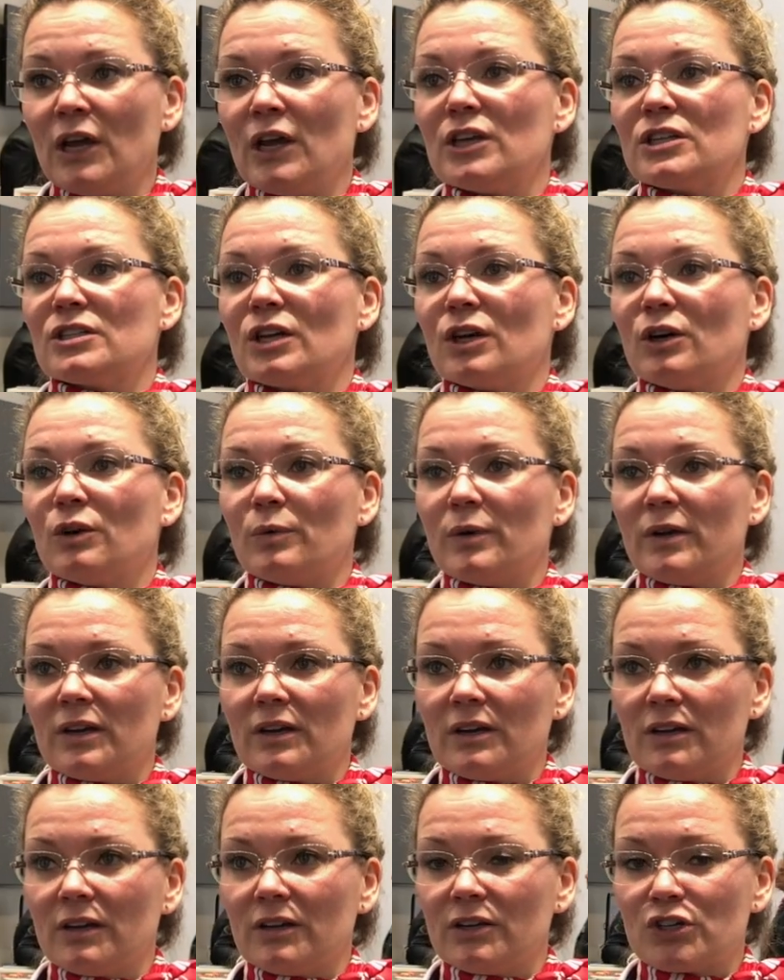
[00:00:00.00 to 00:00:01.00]
So we
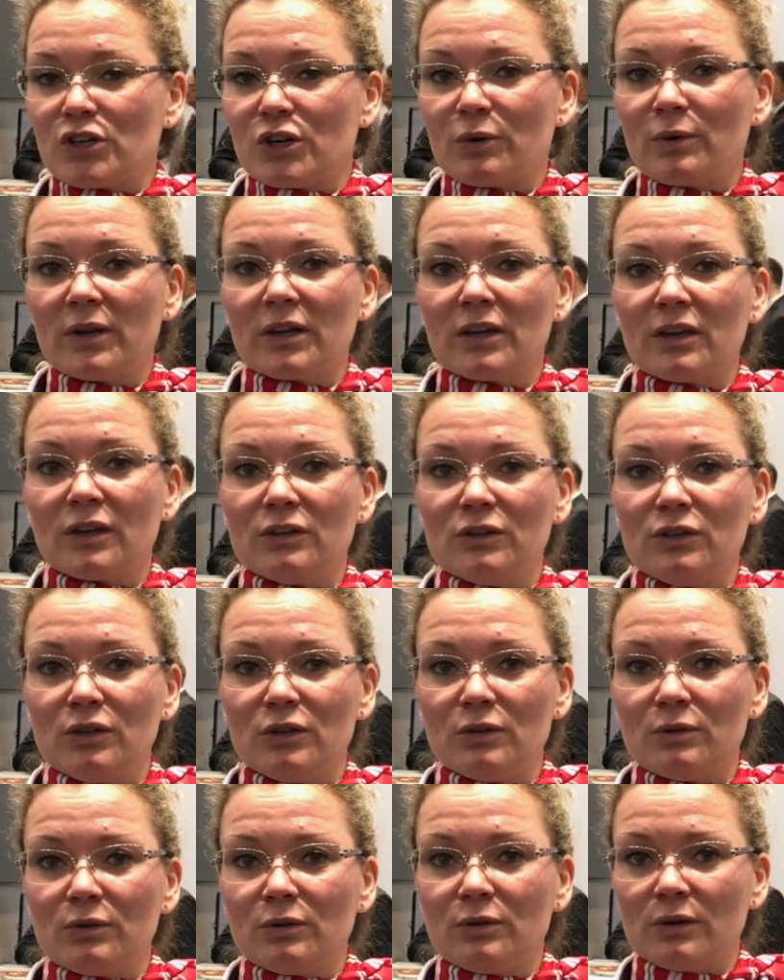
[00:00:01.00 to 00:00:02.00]
are showing a
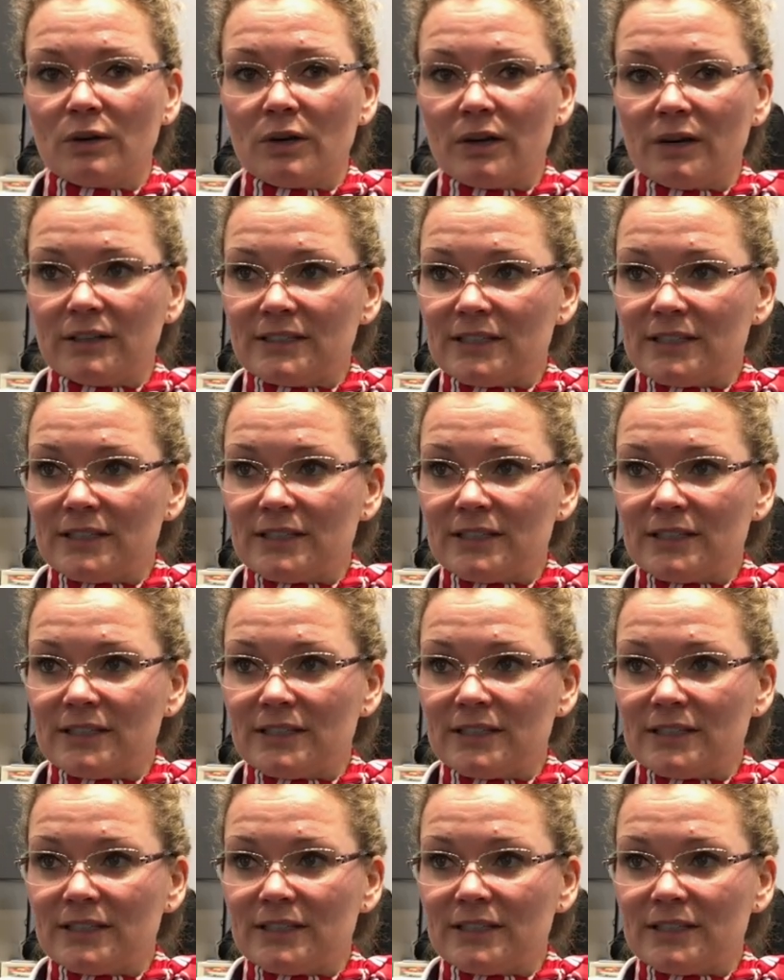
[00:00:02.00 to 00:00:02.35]
new uh,